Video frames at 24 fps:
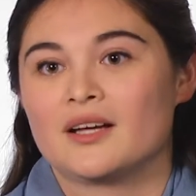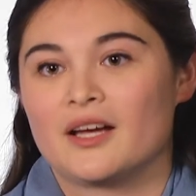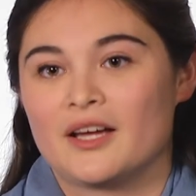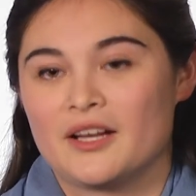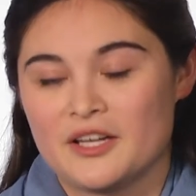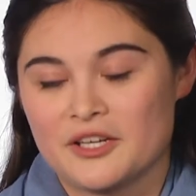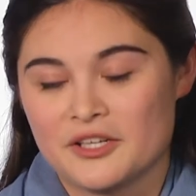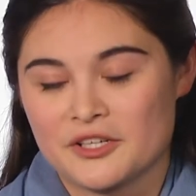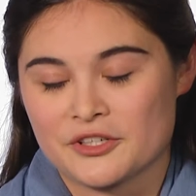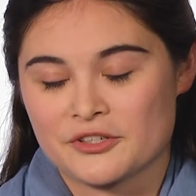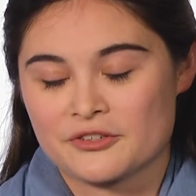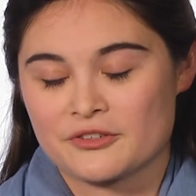
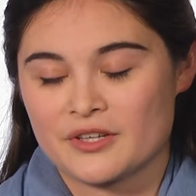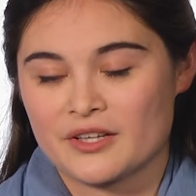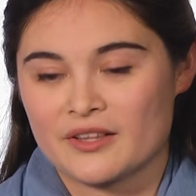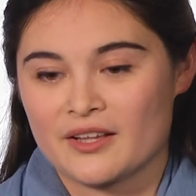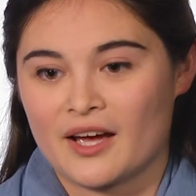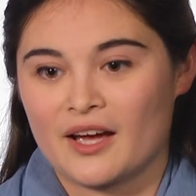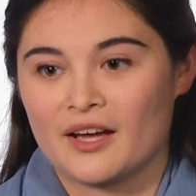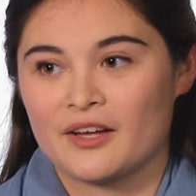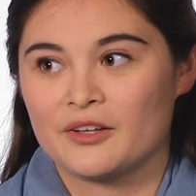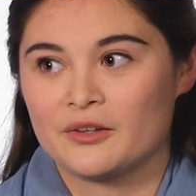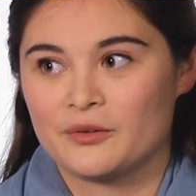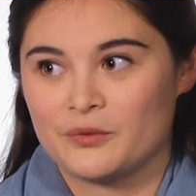an industry
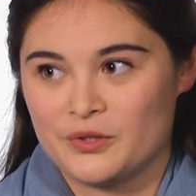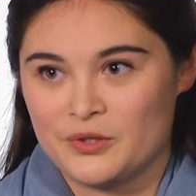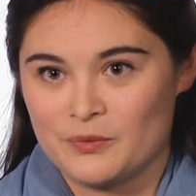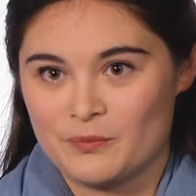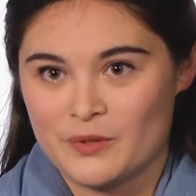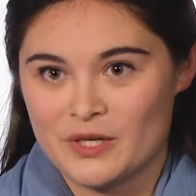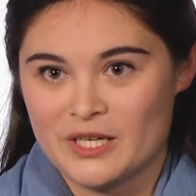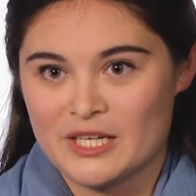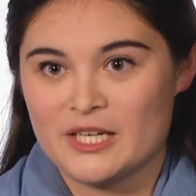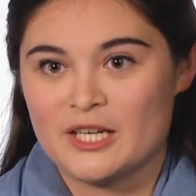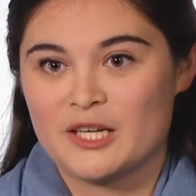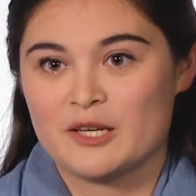that
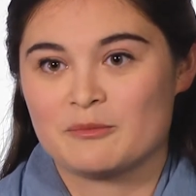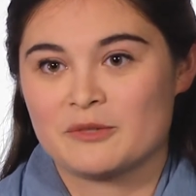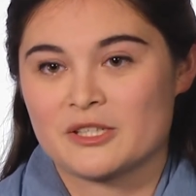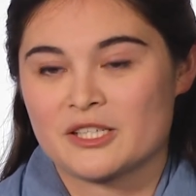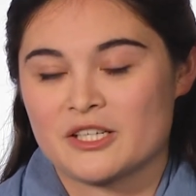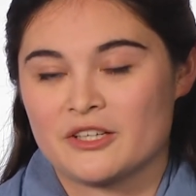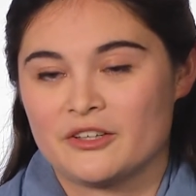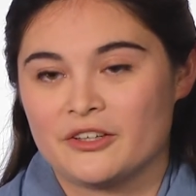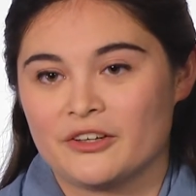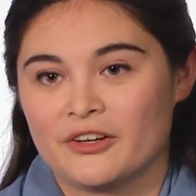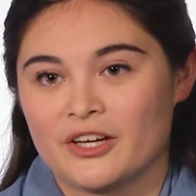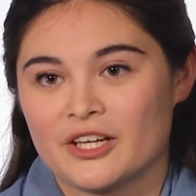we need
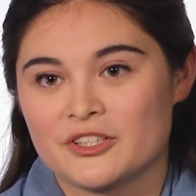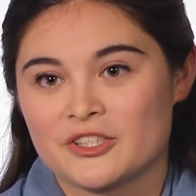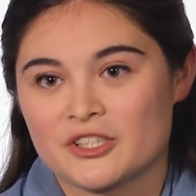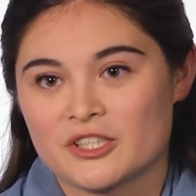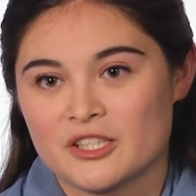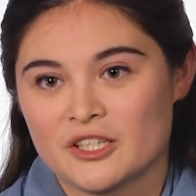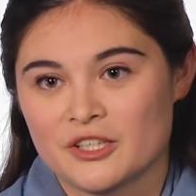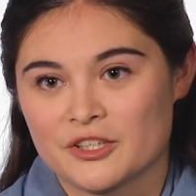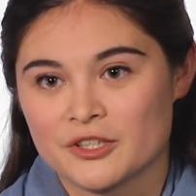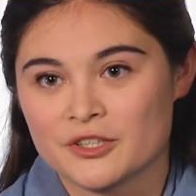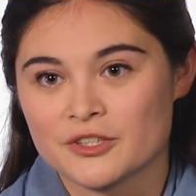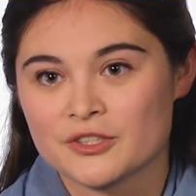material
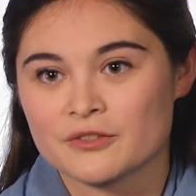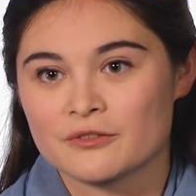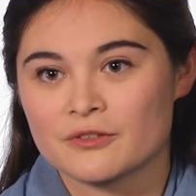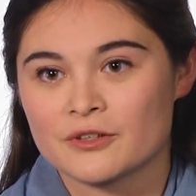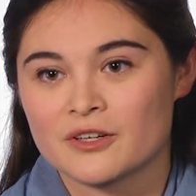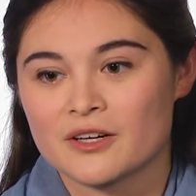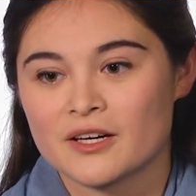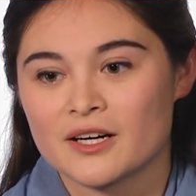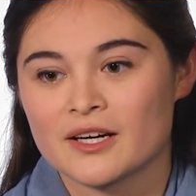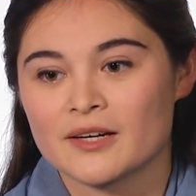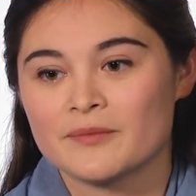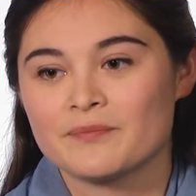engineers
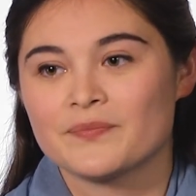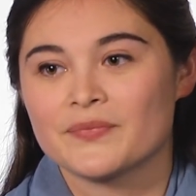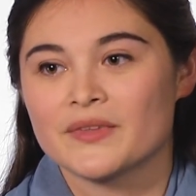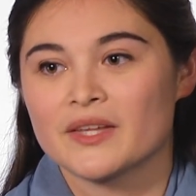for.